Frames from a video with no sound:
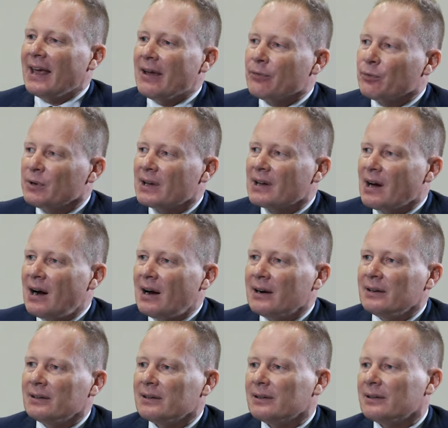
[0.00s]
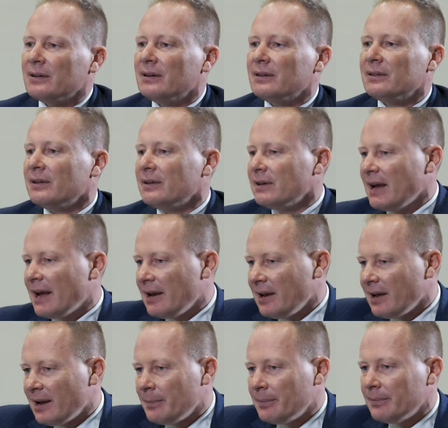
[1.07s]
every car, the L
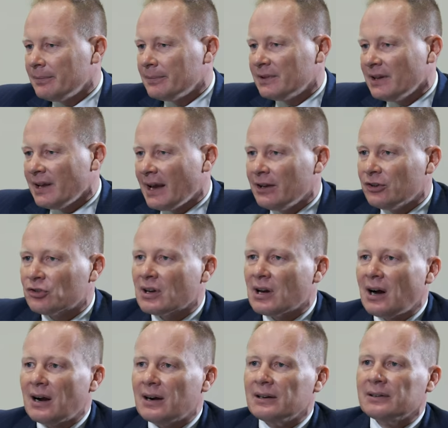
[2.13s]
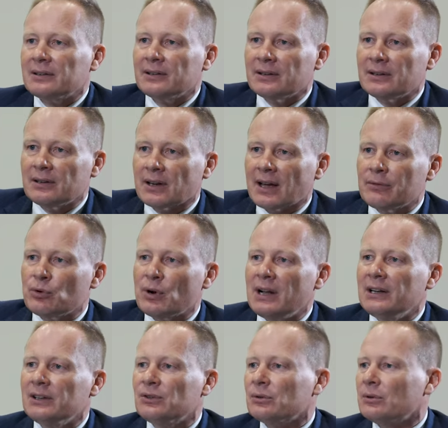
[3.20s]
M D H car, the
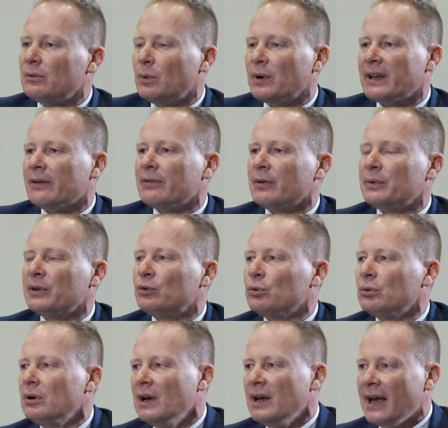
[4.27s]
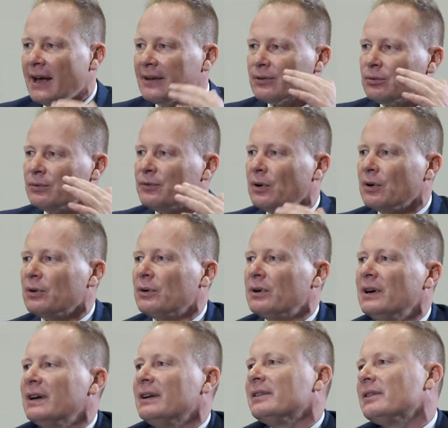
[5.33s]
Revuelto, whatever we do, has to follow
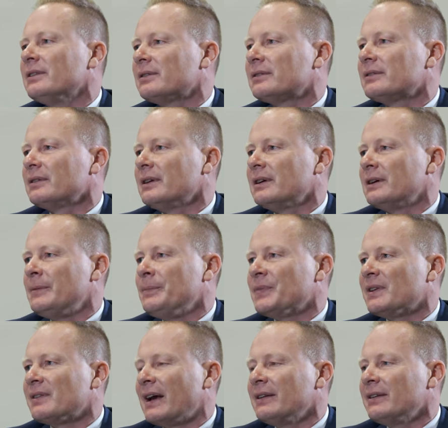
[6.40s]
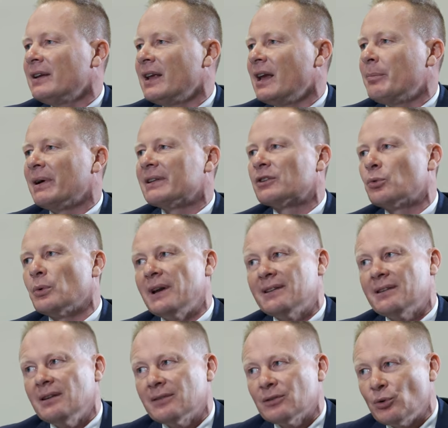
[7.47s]
this um, design D N A, but
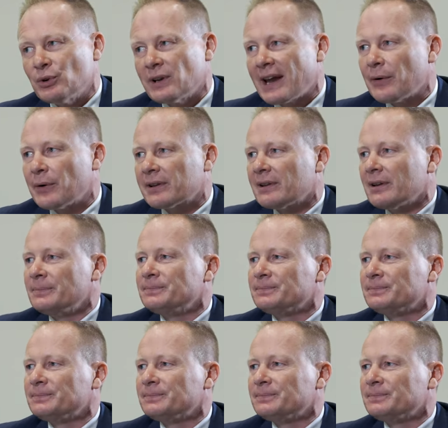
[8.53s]
create his own character.